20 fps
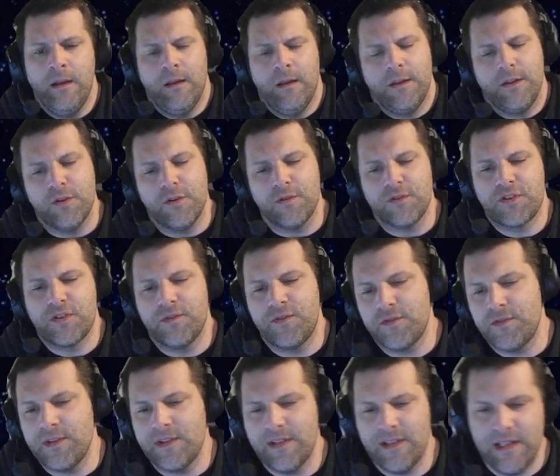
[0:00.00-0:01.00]
You know, so
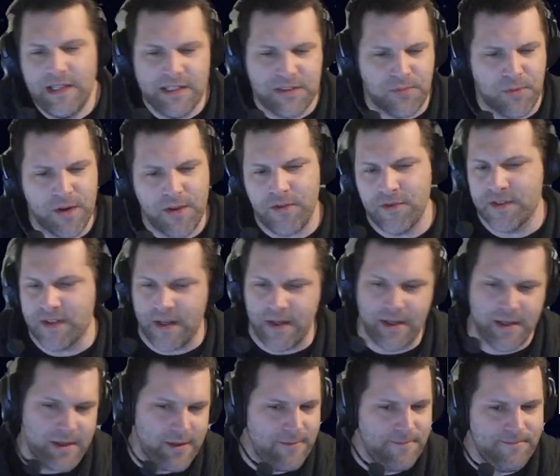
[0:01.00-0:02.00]
it's one of those,
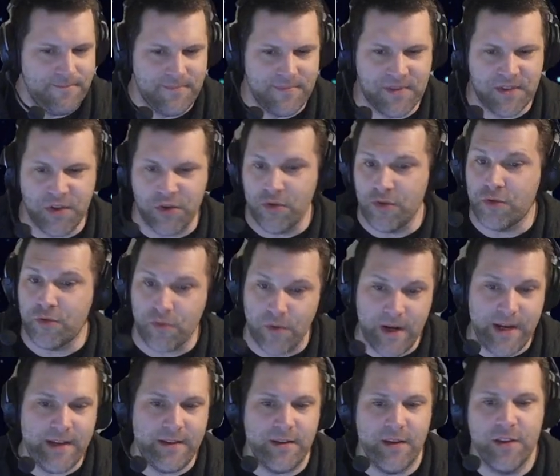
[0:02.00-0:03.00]
like, they're a
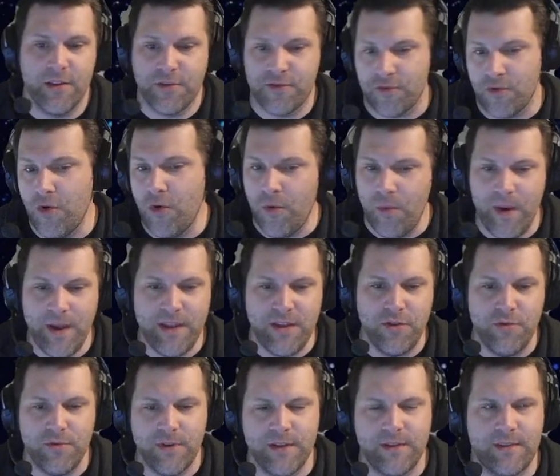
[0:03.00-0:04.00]
great throwaway
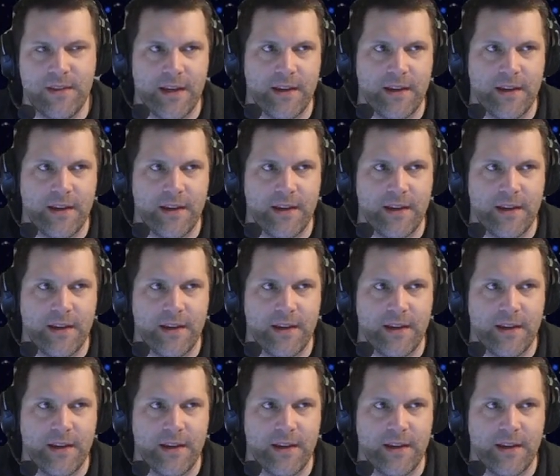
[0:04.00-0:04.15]
unit that